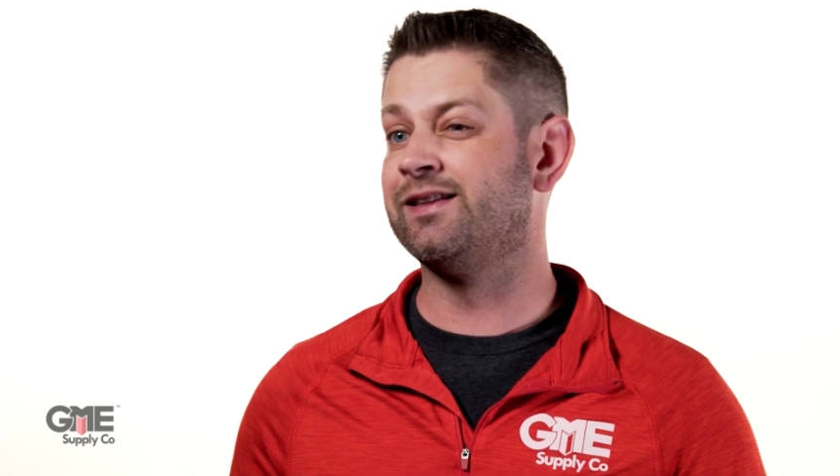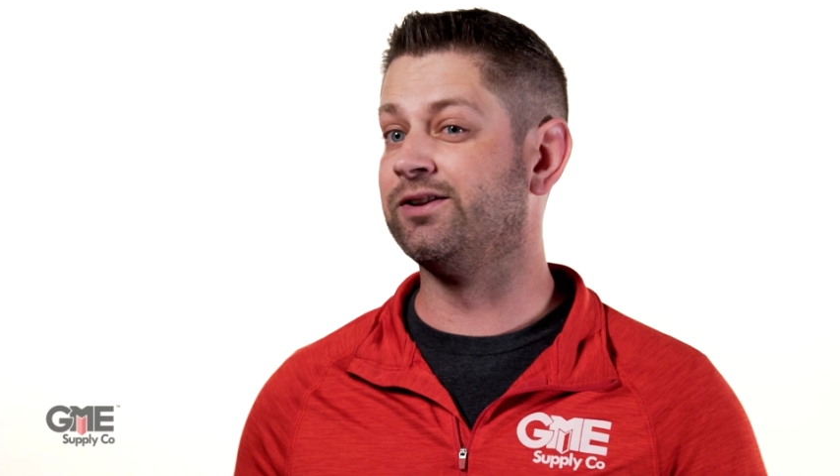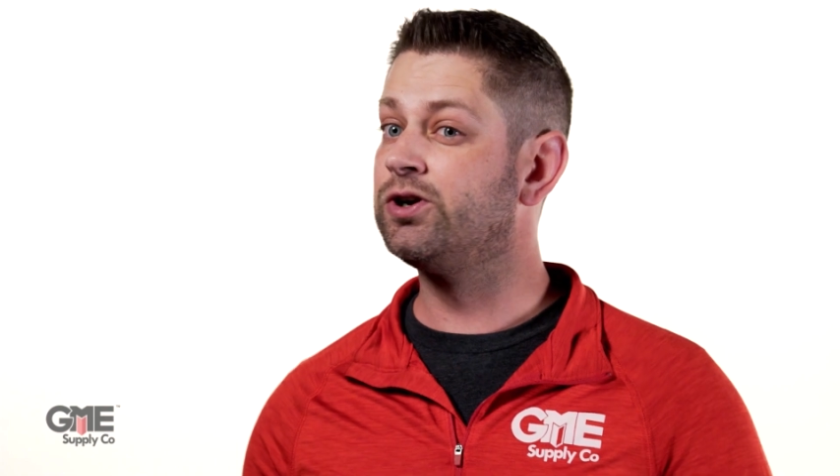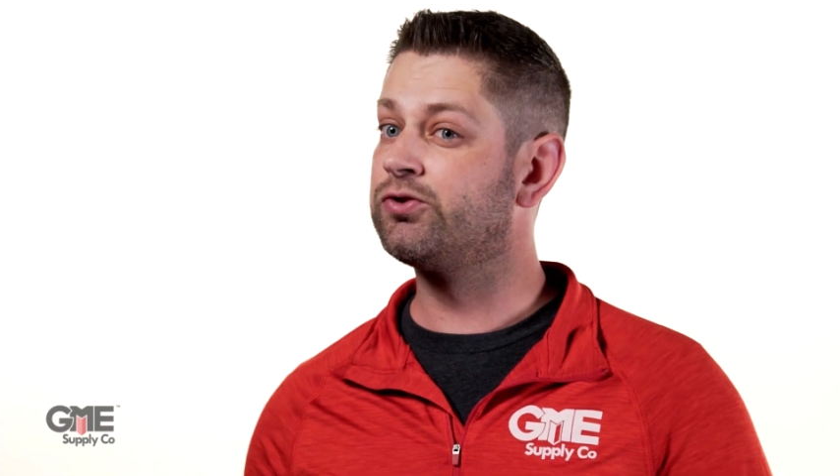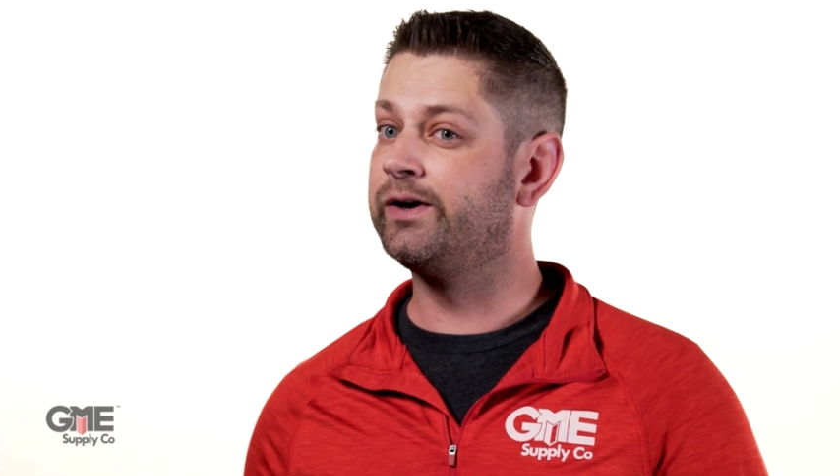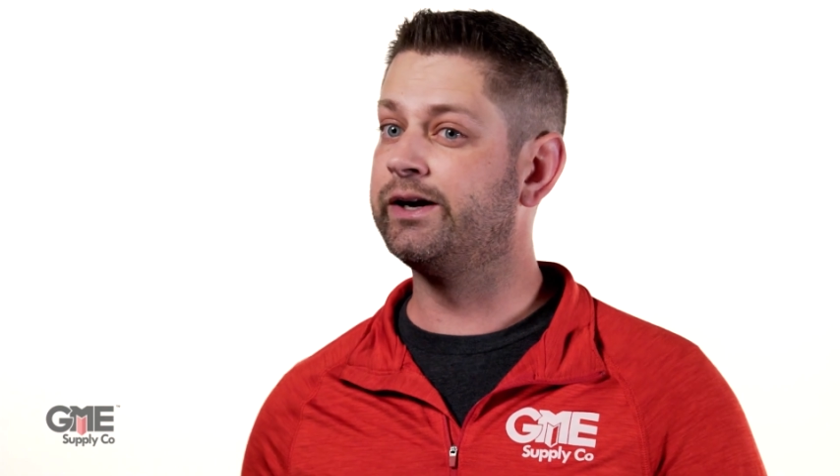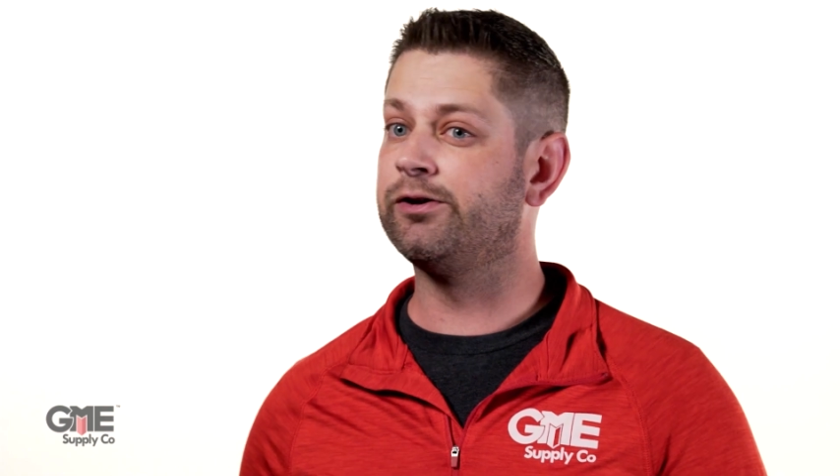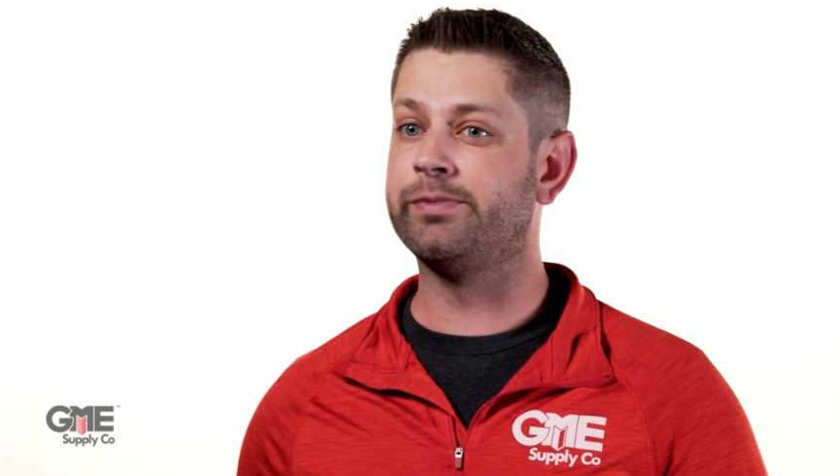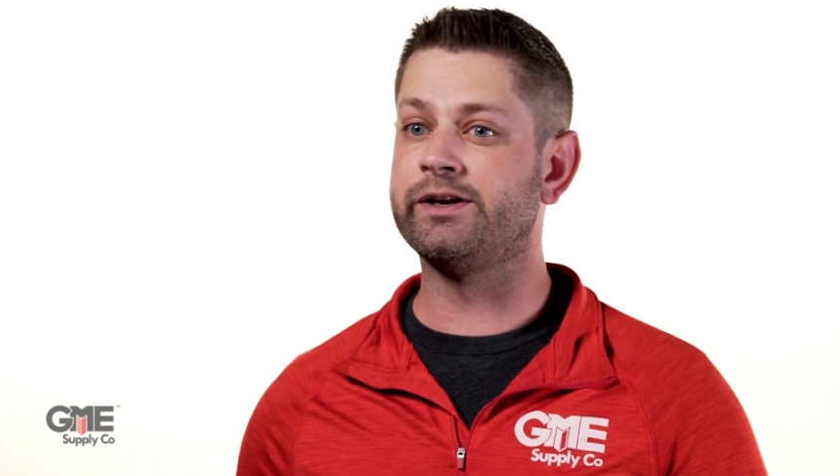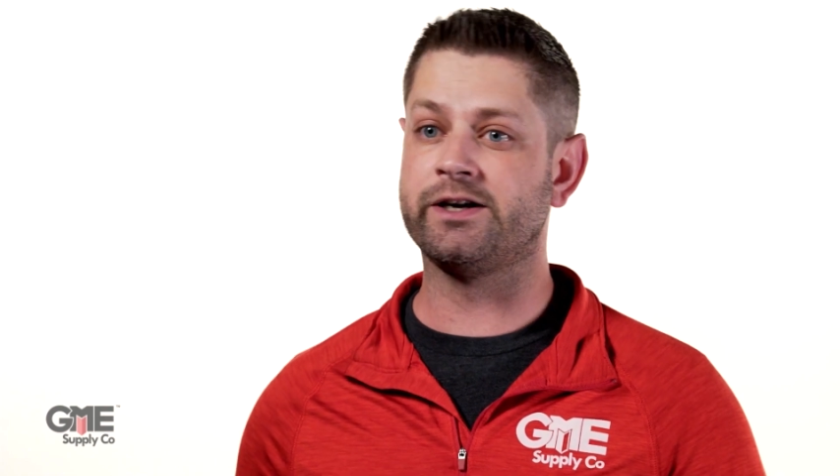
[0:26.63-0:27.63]
that look
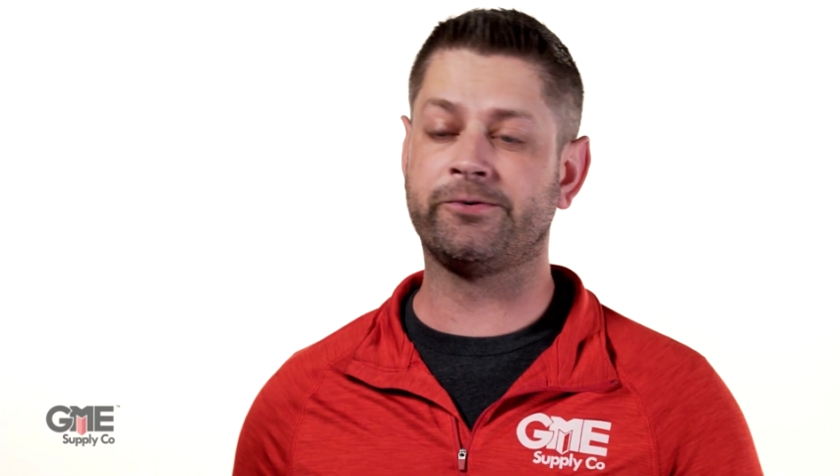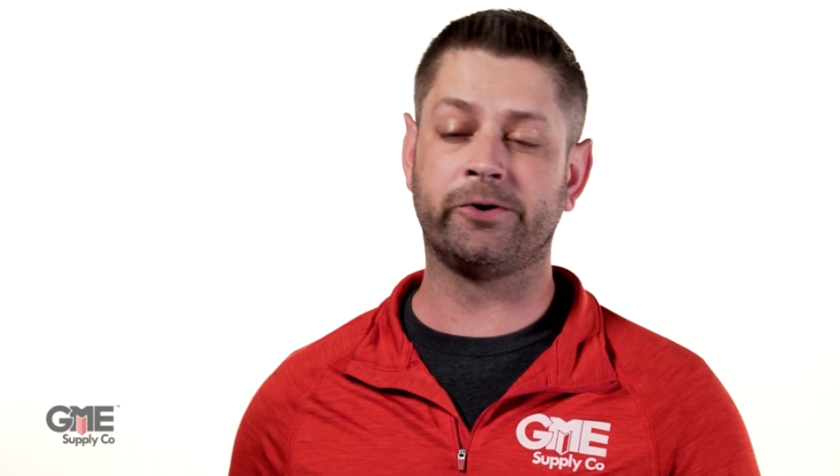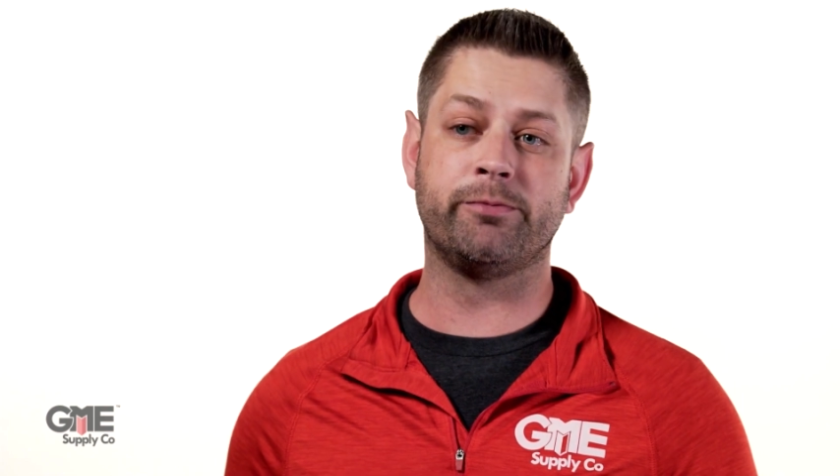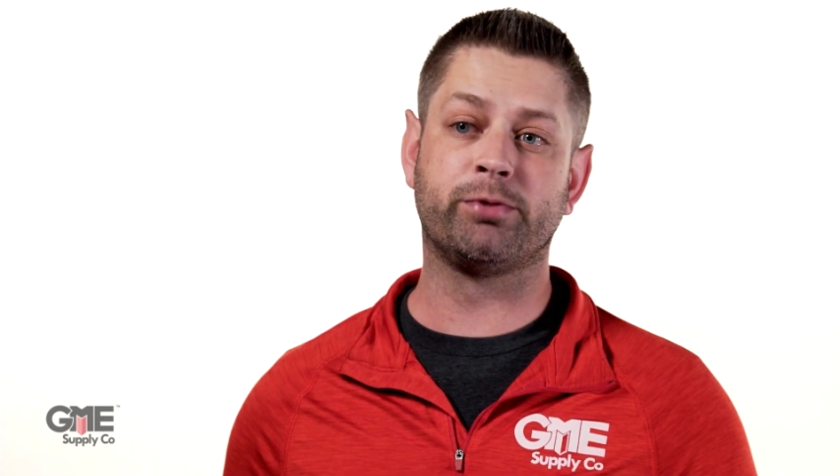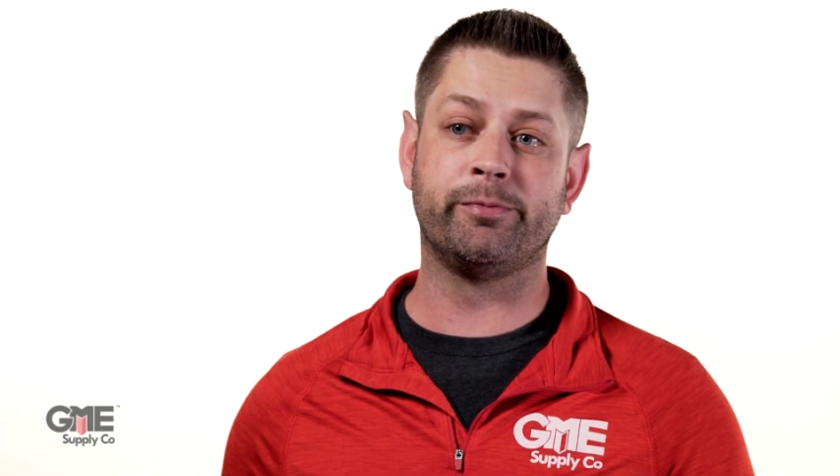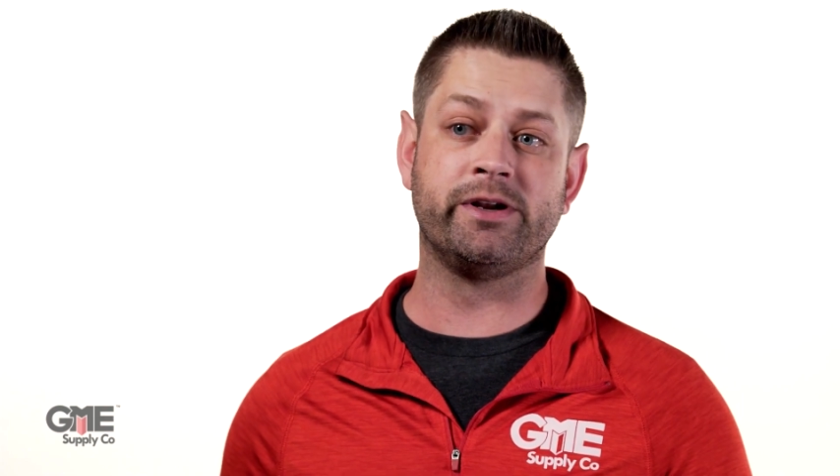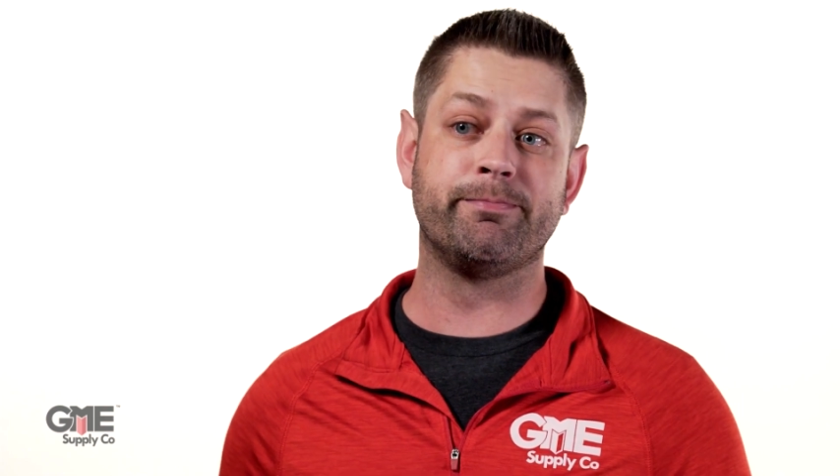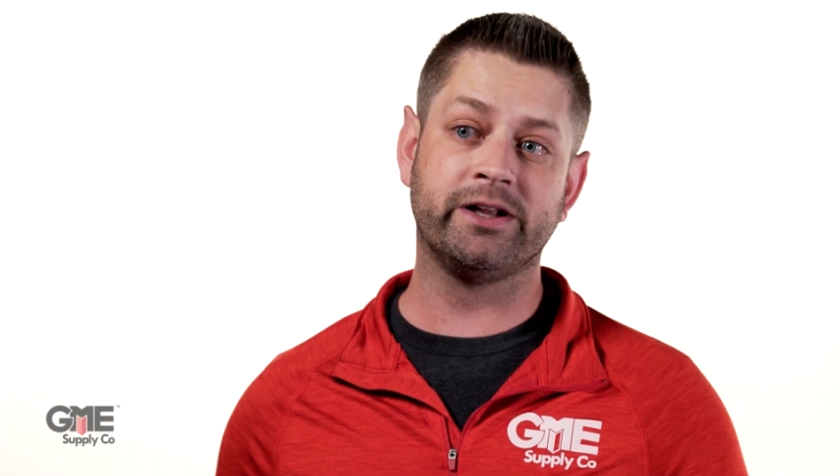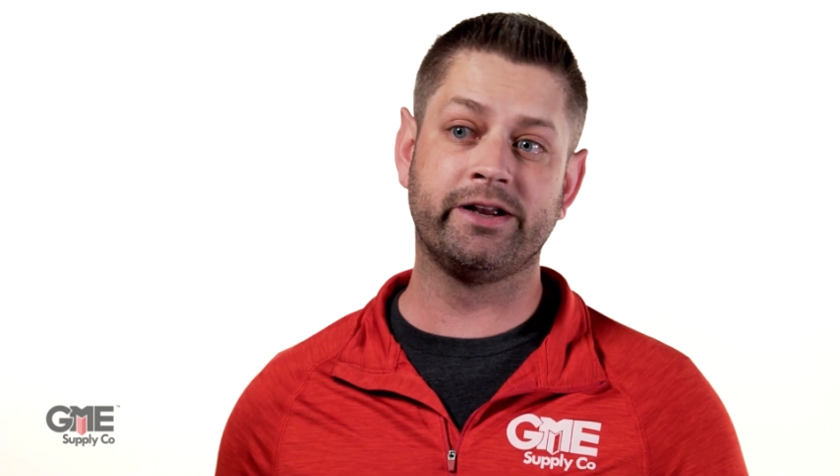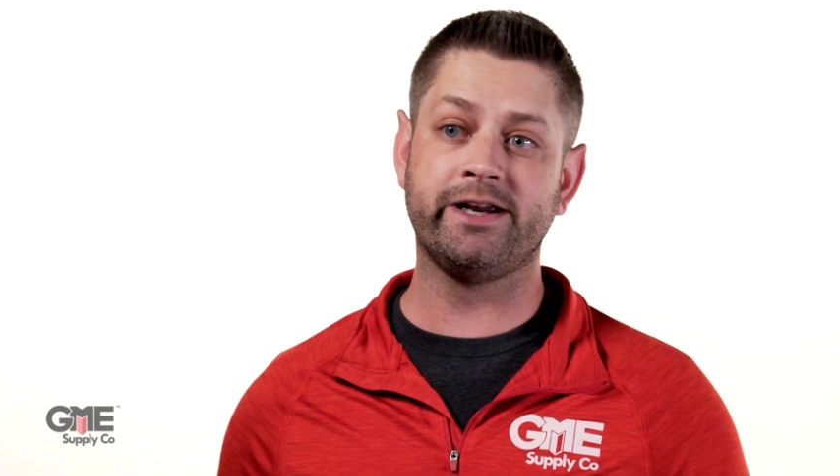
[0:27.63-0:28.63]
real but differ in
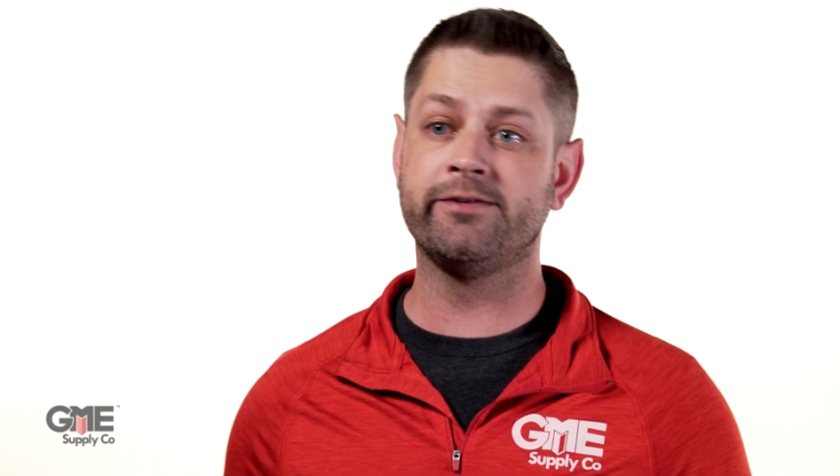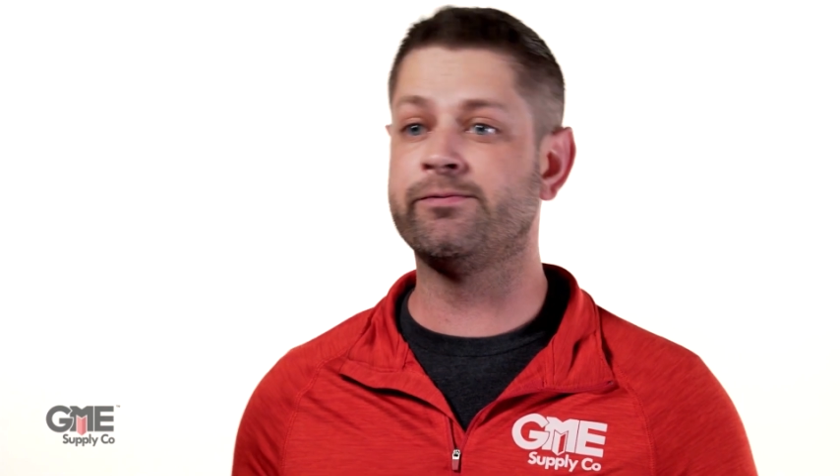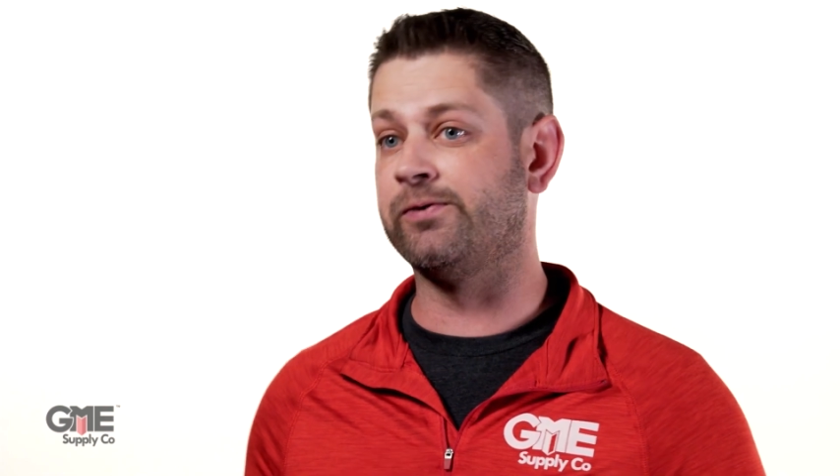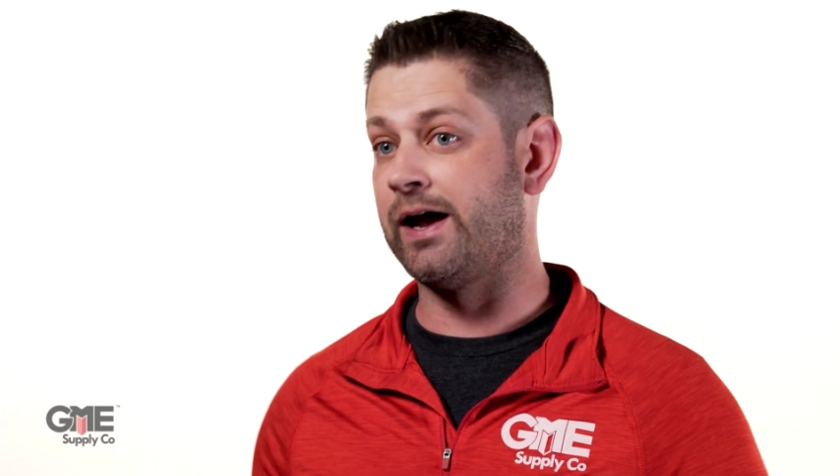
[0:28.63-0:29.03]
permeability,